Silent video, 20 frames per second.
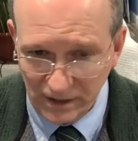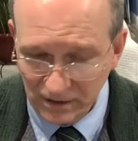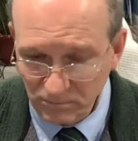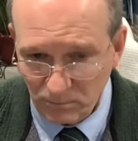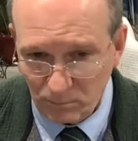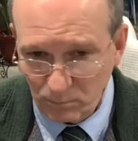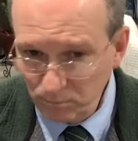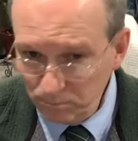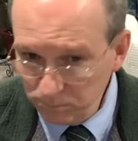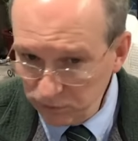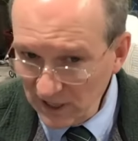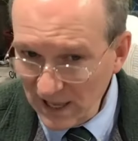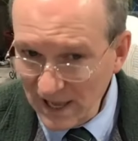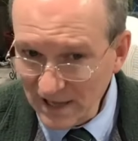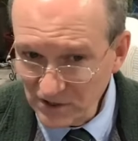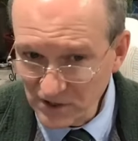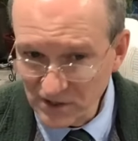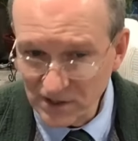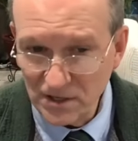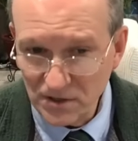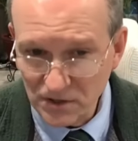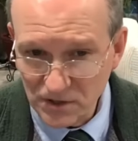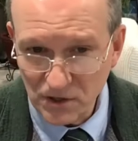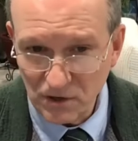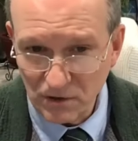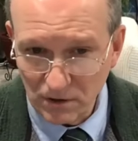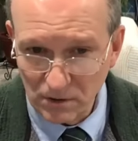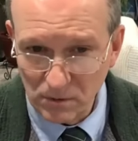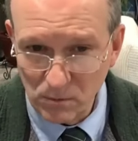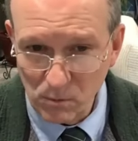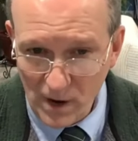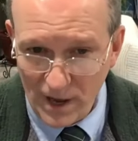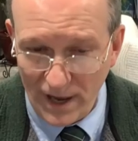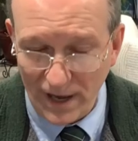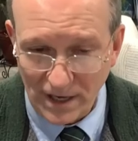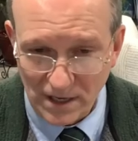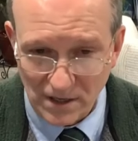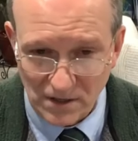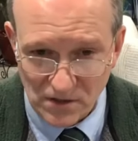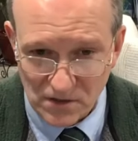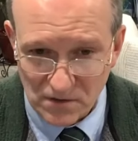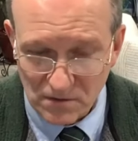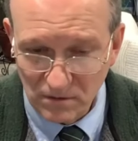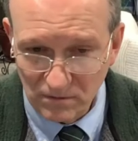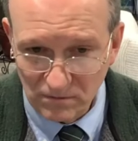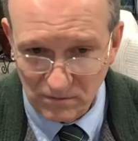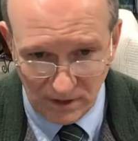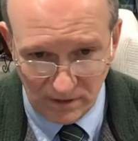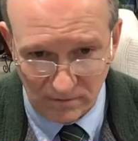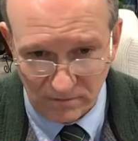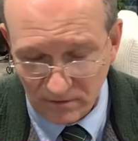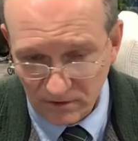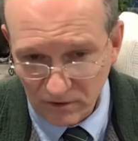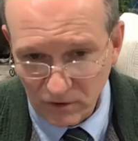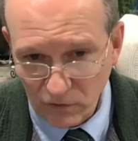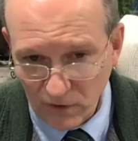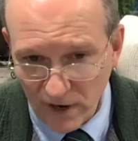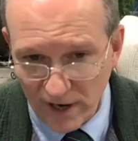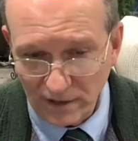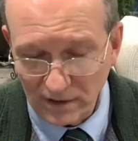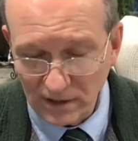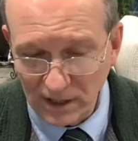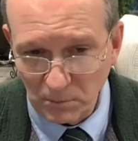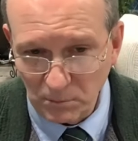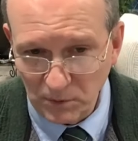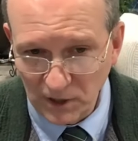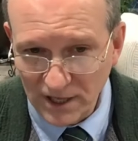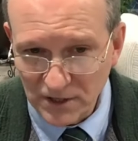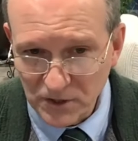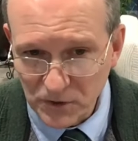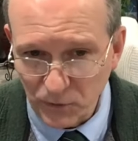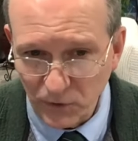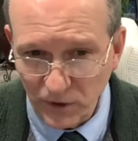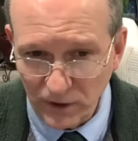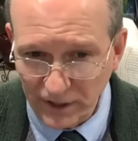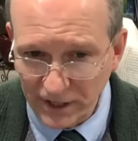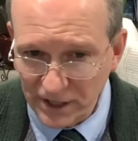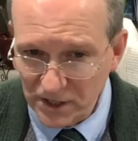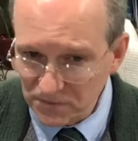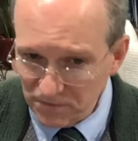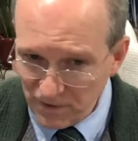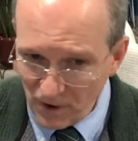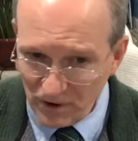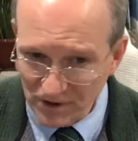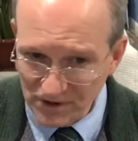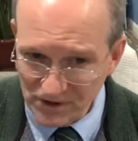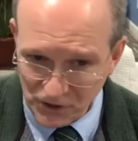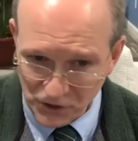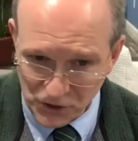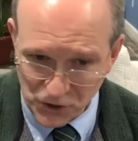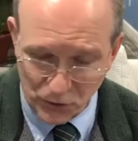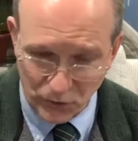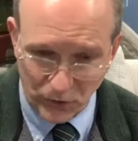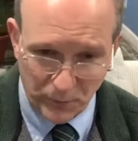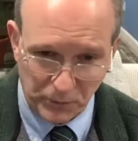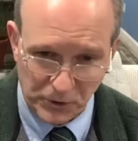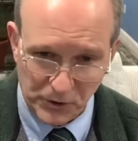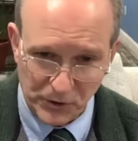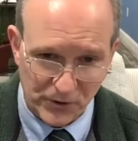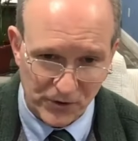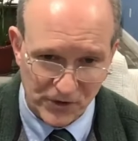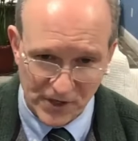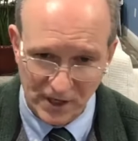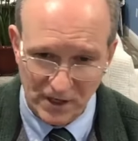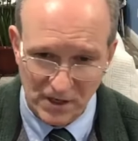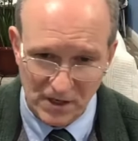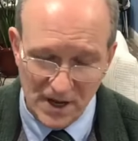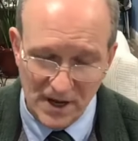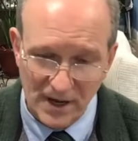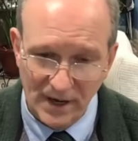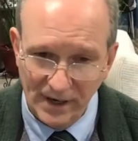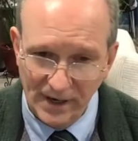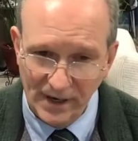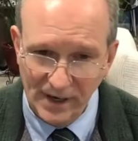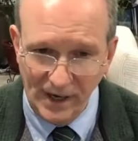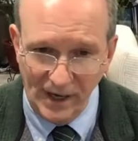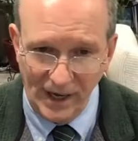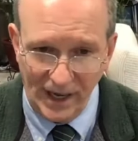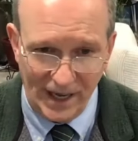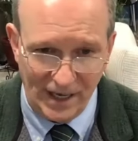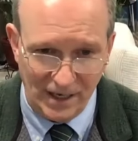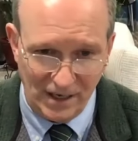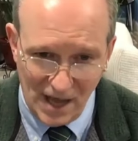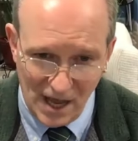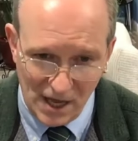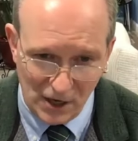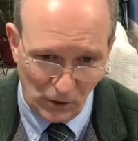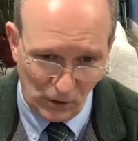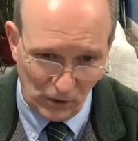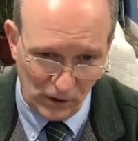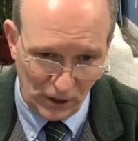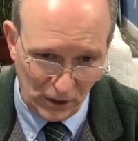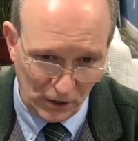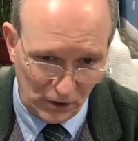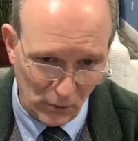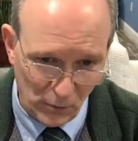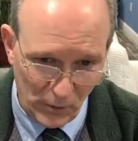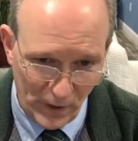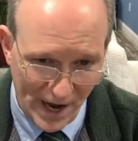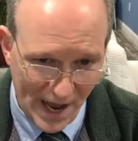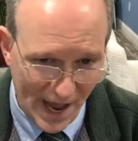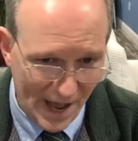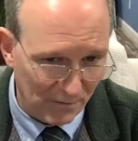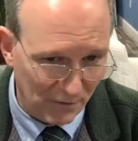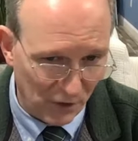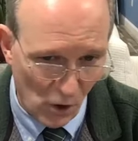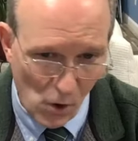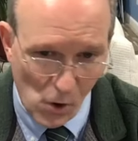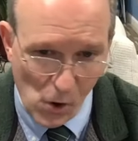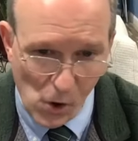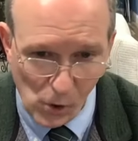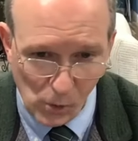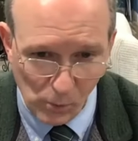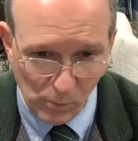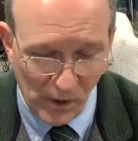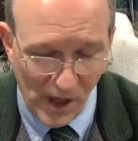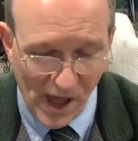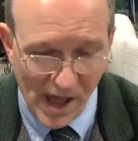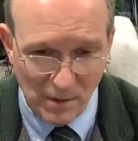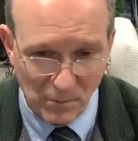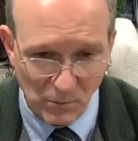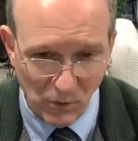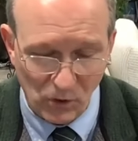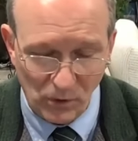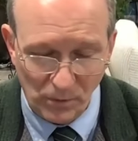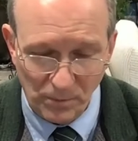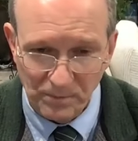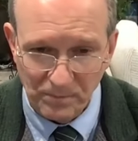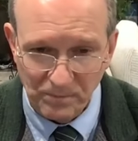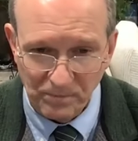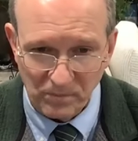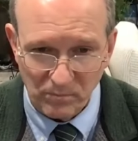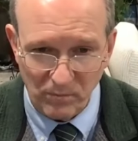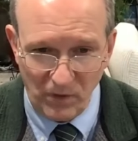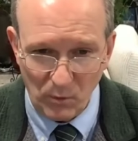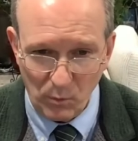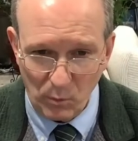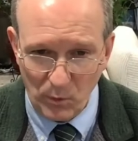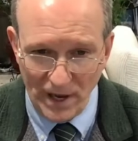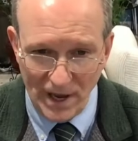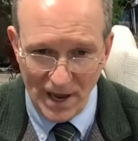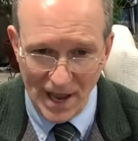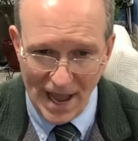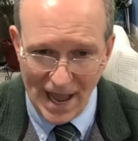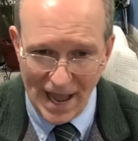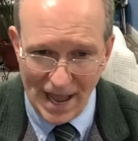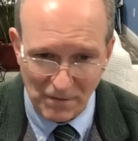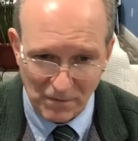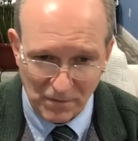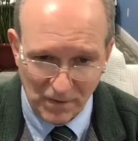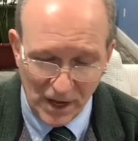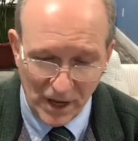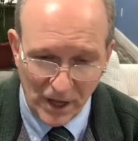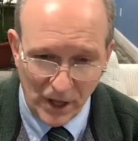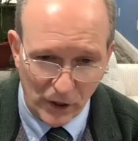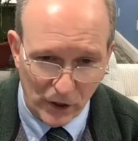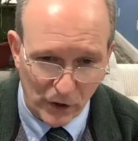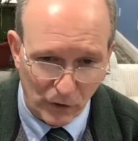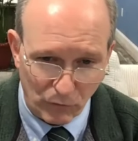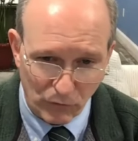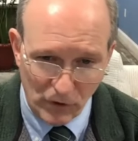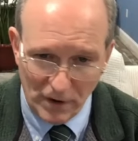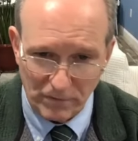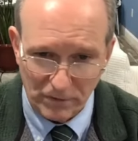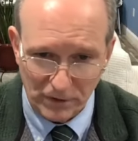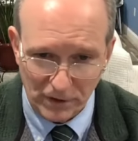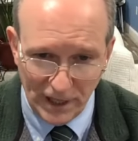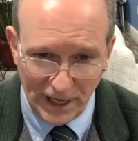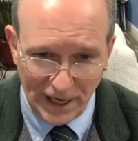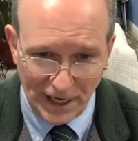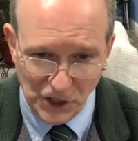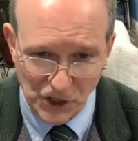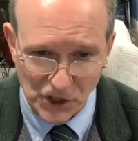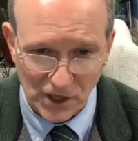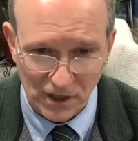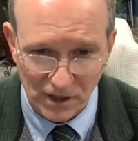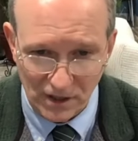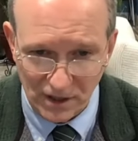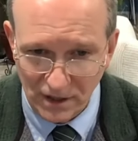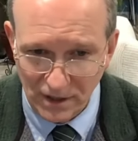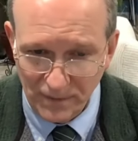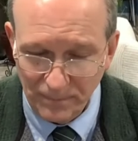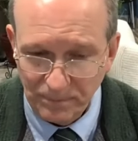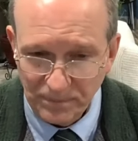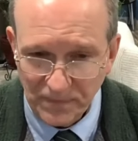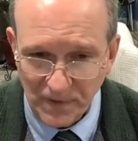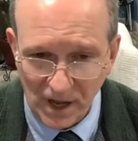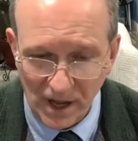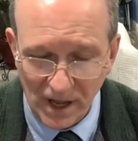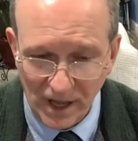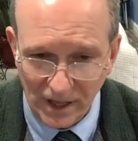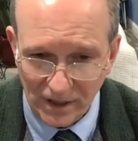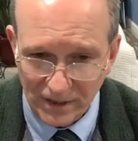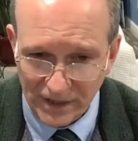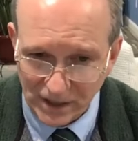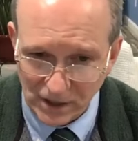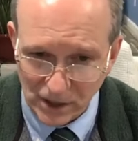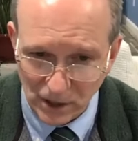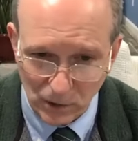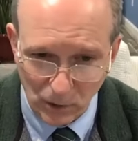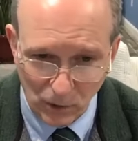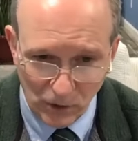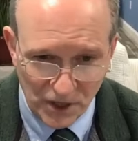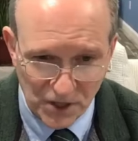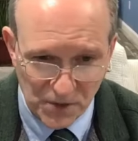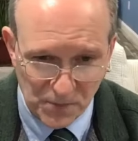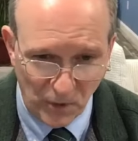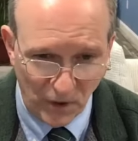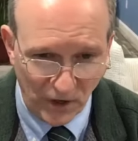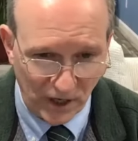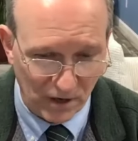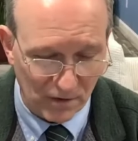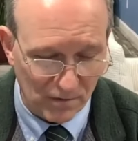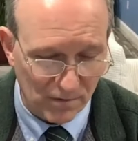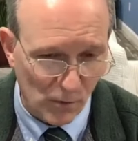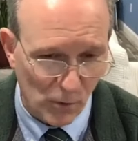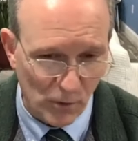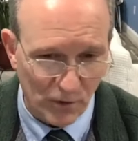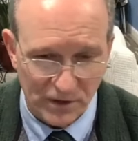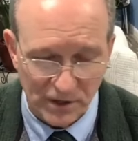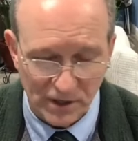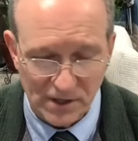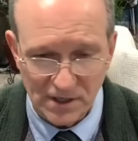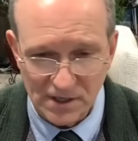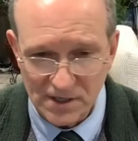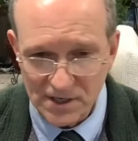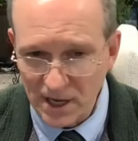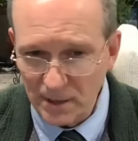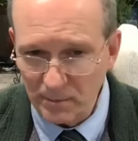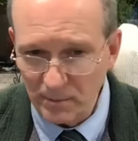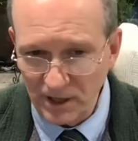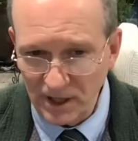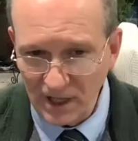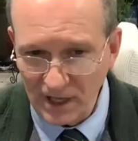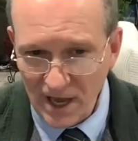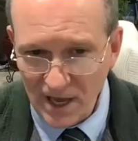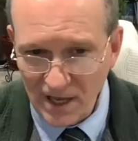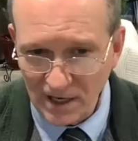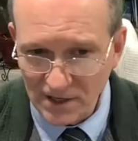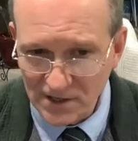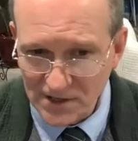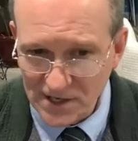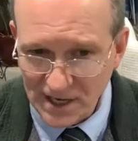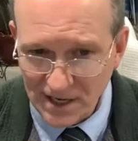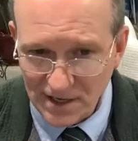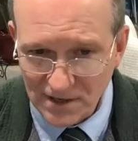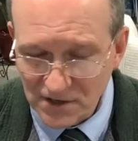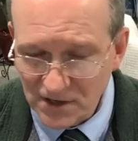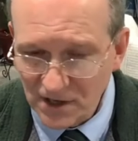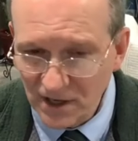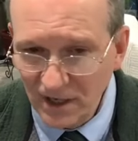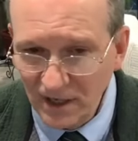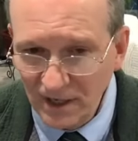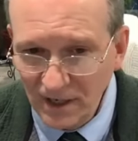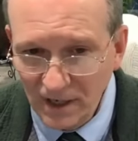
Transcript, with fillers: blessed in certain ways, greatly blessed really as far as the scriptures, and not only do we have the whole Bible, but we have the revelation that the Lord is bringing forth at the time of the end as he's